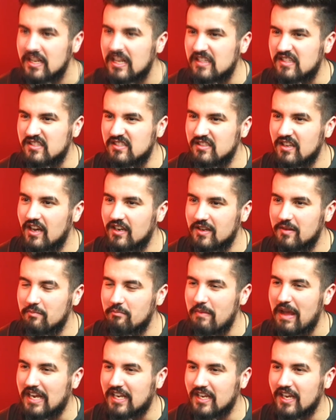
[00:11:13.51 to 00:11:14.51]
That's not a
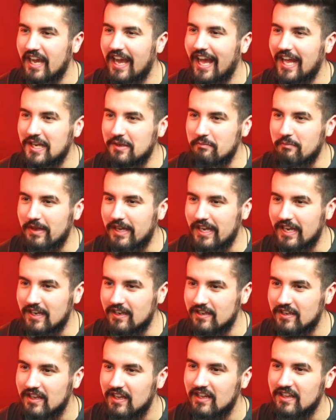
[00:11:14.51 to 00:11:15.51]
mecha
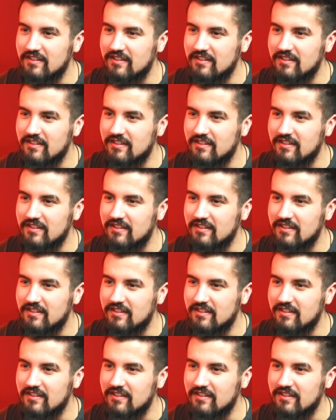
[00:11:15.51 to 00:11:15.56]
anime.